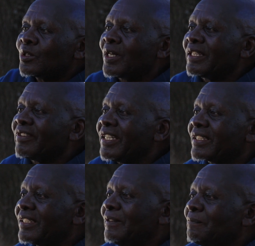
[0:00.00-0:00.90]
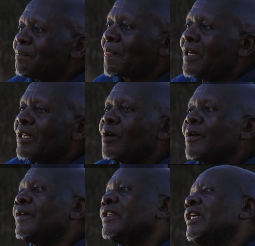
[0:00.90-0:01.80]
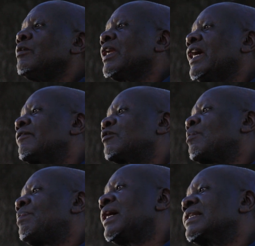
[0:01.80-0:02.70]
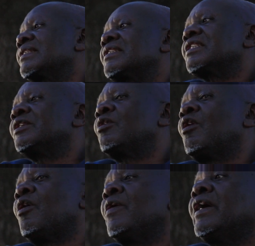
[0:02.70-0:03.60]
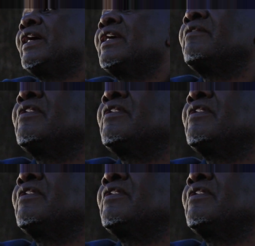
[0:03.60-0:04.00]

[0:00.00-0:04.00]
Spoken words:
Canberra, they would have to pass, even